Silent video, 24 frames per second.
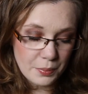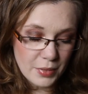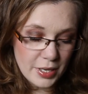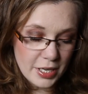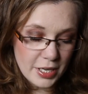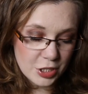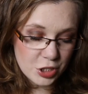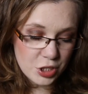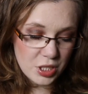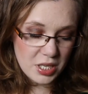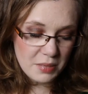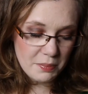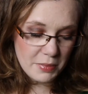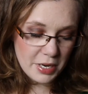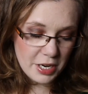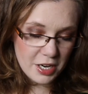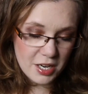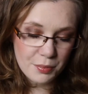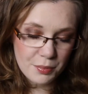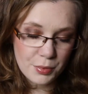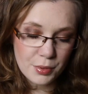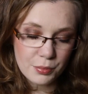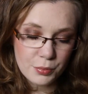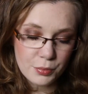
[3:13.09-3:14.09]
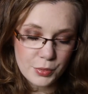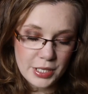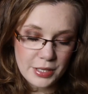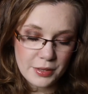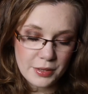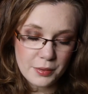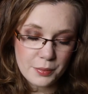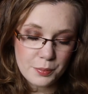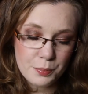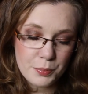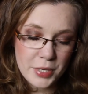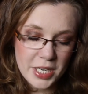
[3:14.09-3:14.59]
actually make up and
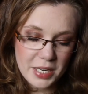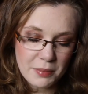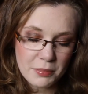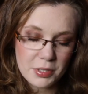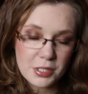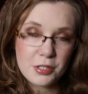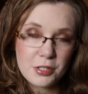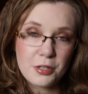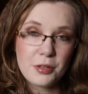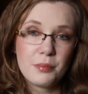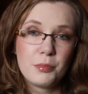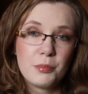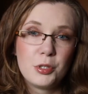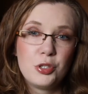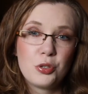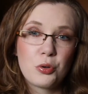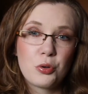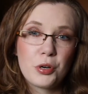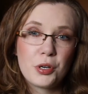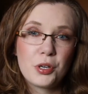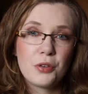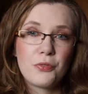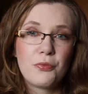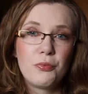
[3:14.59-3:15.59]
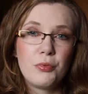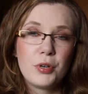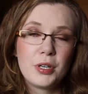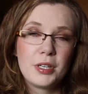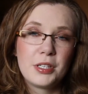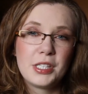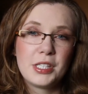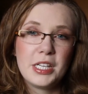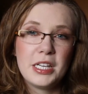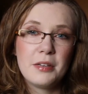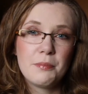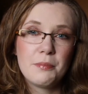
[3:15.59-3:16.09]
the pigments are the majority of what
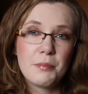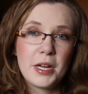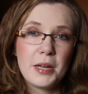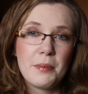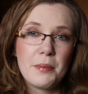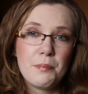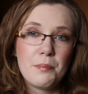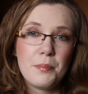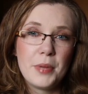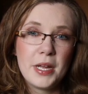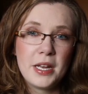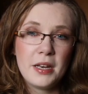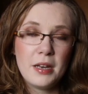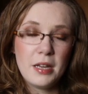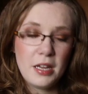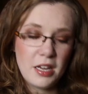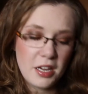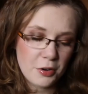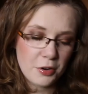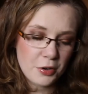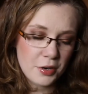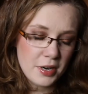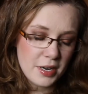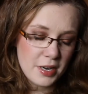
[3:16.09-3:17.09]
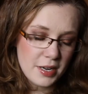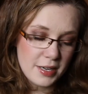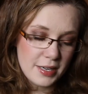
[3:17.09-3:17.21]
is in my bin here.